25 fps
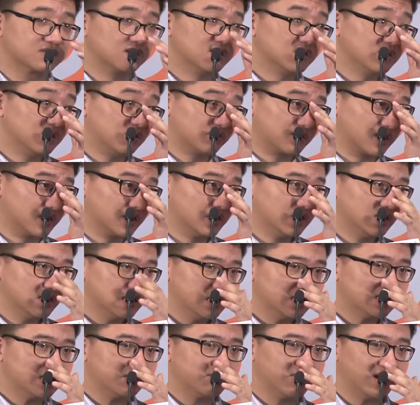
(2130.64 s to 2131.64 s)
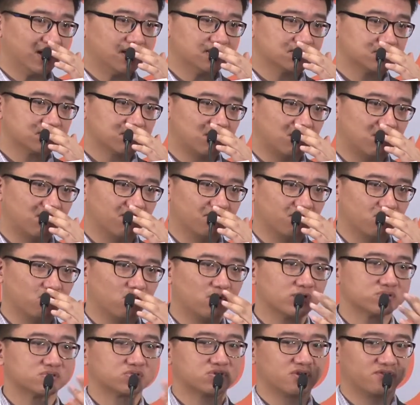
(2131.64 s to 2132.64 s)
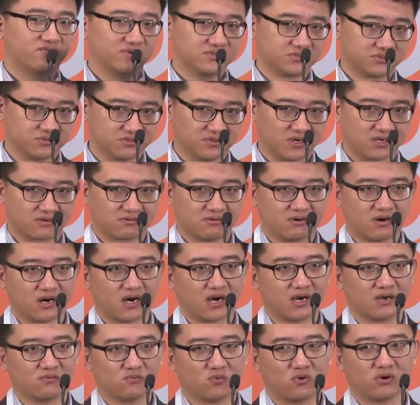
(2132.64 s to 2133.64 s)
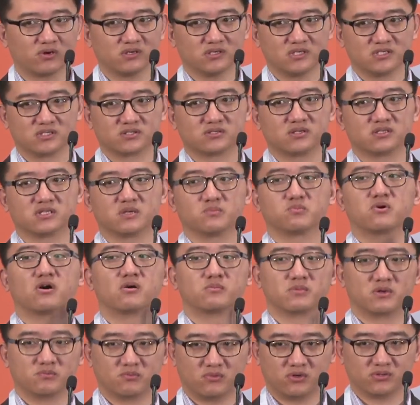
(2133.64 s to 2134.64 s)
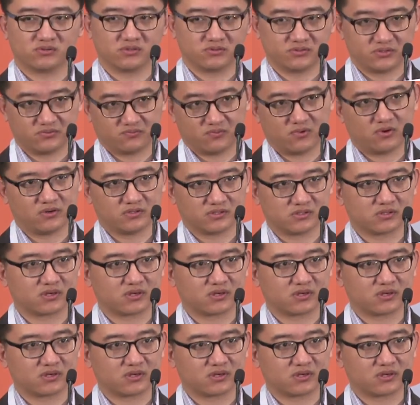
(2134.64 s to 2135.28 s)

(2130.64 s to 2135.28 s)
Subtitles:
Okay, it depends on what service you acquire, what is the deployment model you want.